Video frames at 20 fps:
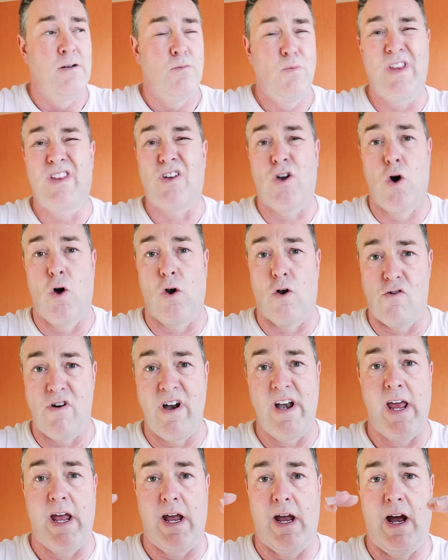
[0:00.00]
with colour
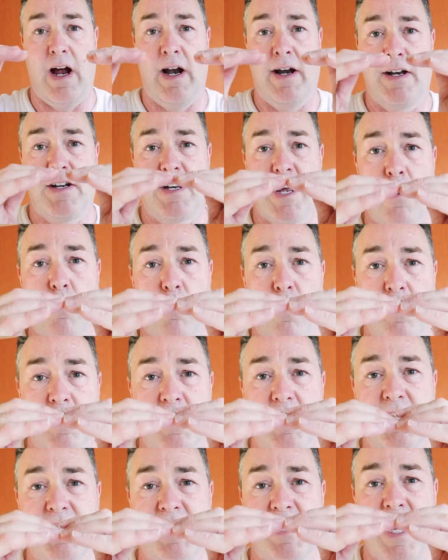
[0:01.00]
in it, and I don't want
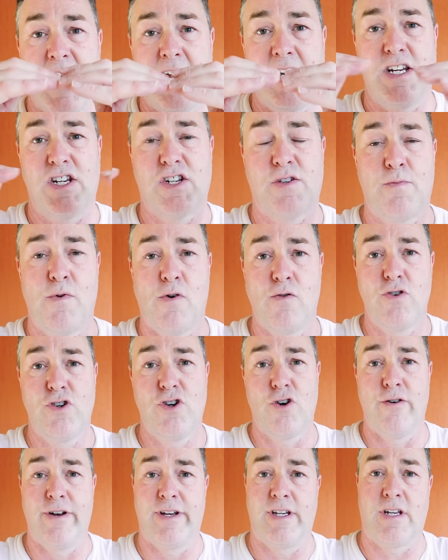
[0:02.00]
to see any sprung
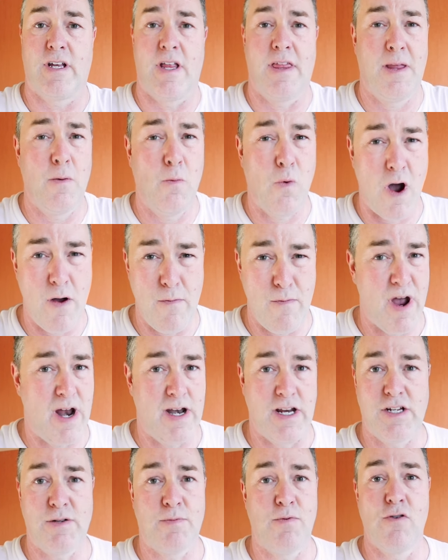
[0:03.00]
joints. There won't be
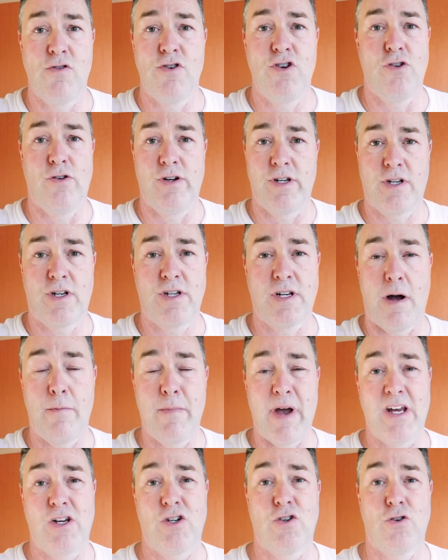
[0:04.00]
any sprung joints because I'll make